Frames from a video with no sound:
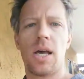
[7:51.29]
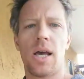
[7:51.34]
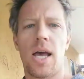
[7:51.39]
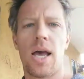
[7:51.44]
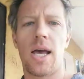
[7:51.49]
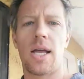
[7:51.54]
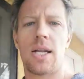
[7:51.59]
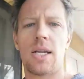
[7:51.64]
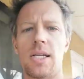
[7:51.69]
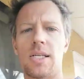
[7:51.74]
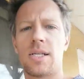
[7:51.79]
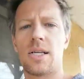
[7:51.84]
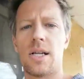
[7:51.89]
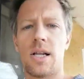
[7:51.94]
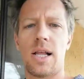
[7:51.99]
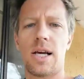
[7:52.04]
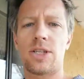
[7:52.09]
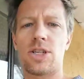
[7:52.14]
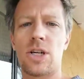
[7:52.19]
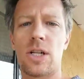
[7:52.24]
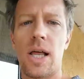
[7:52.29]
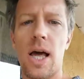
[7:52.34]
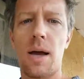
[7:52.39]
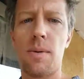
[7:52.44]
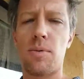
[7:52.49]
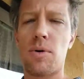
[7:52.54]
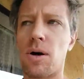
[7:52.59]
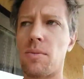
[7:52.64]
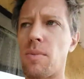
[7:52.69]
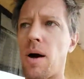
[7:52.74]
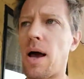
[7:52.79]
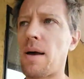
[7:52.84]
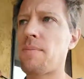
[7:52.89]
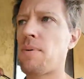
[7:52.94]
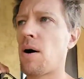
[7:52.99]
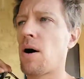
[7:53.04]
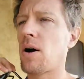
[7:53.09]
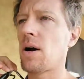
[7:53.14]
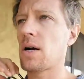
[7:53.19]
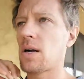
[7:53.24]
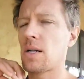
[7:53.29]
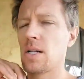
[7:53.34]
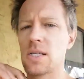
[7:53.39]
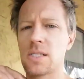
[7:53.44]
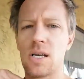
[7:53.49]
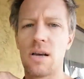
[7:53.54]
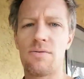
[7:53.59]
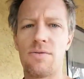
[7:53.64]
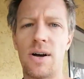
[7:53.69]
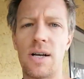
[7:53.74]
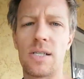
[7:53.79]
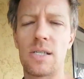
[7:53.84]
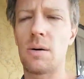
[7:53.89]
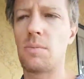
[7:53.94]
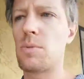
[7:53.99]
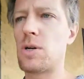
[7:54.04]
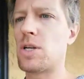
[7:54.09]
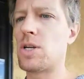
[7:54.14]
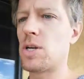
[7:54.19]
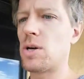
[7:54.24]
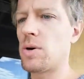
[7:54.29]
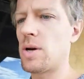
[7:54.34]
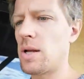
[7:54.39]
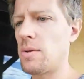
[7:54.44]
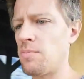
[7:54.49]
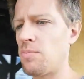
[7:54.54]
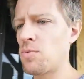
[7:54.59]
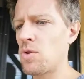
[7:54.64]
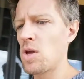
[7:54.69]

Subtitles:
And it is a little extra labor on my part unless I find someone to do it.